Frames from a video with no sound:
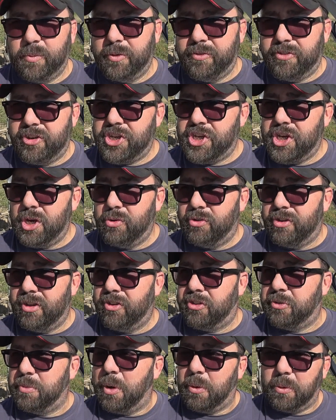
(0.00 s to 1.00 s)
we've just used it
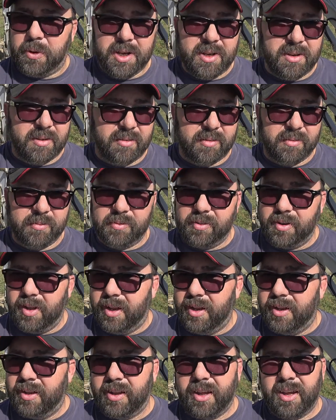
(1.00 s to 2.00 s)
this morning
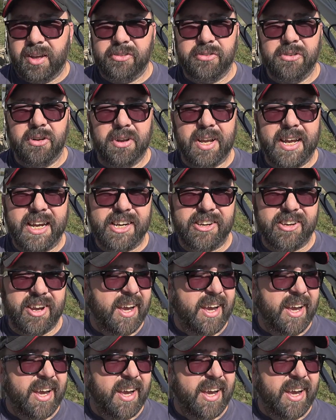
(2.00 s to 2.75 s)
and it's not leaked